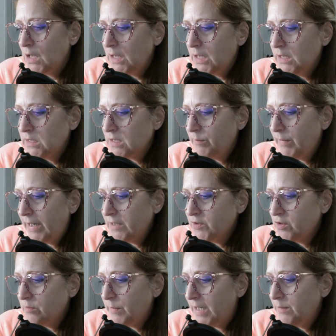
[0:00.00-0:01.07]
He is the
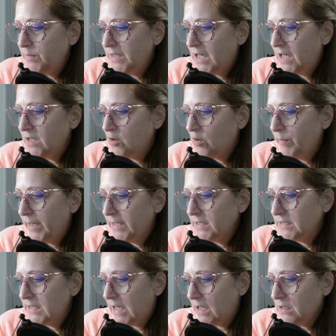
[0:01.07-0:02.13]
mastermind behind the
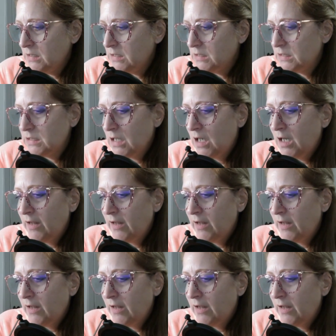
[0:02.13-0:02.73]
Hermetic texts.